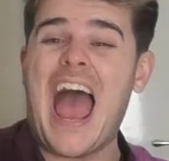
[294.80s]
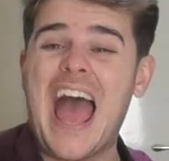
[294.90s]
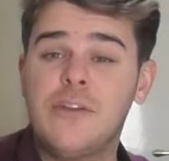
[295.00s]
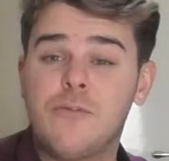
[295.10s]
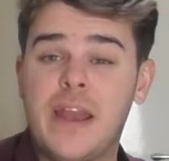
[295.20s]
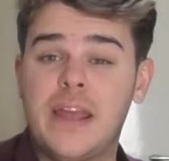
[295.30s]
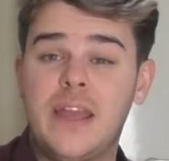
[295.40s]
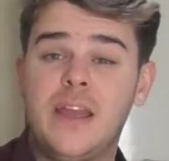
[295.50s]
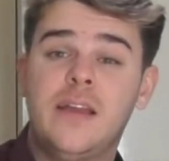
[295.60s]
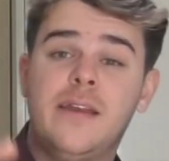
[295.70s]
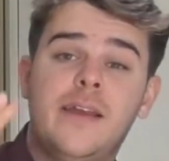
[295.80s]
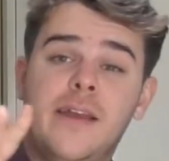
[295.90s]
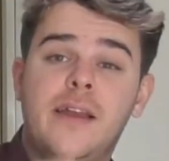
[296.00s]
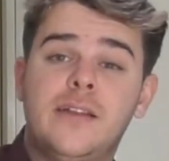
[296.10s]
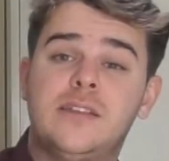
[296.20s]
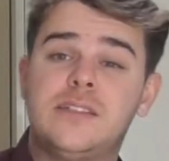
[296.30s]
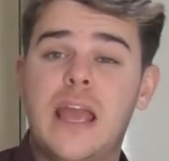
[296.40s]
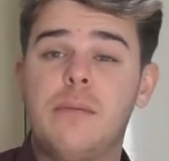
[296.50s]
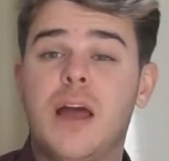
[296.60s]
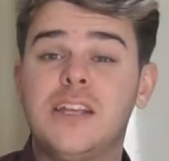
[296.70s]
and ready to
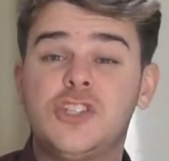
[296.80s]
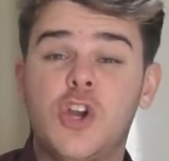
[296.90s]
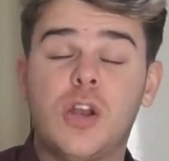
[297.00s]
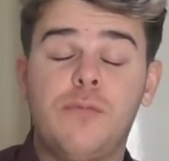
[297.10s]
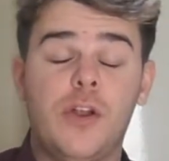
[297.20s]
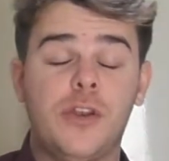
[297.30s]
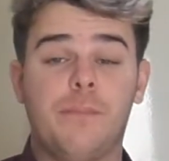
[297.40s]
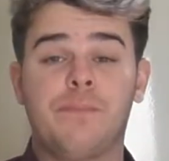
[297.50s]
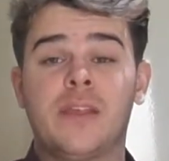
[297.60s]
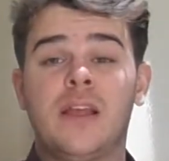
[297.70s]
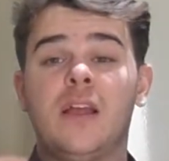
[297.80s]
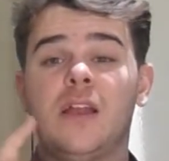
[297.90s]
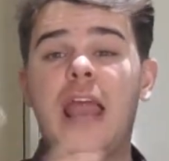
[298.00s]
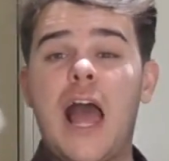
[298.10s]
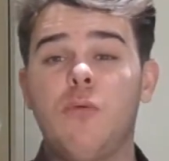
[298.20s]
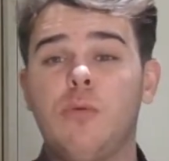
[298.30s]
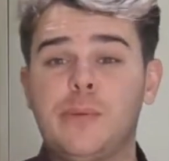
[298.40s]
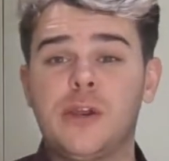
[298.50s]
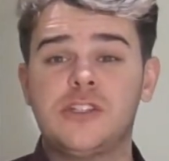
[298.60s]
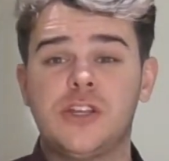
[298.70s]
stabilise the chocolate fondant. Now what
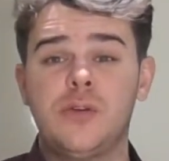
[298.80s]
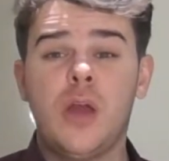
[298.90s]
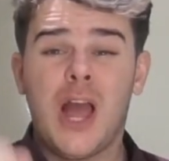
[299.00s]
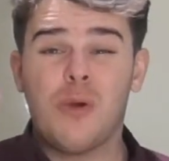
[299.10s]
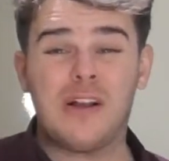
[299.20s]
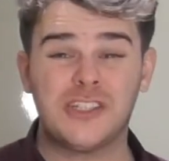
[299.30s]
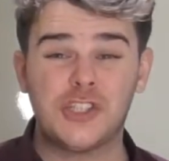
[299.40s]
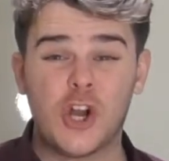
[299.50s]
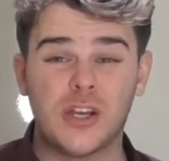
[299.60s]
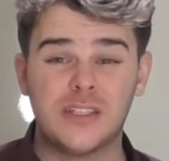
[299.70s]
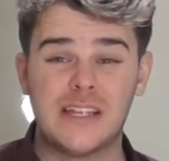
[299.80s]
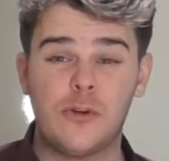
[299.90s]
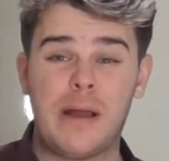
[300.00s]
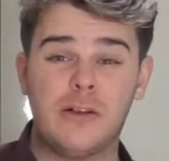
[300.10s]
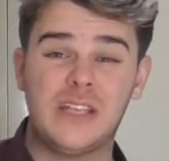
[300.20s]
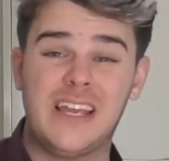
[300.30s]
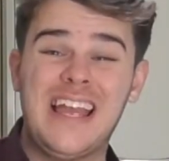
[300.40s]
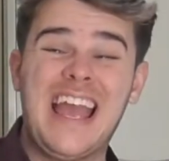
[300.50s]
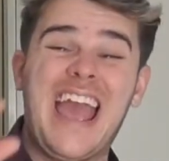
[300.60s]
we want to do, whilst the chocolate's still melting,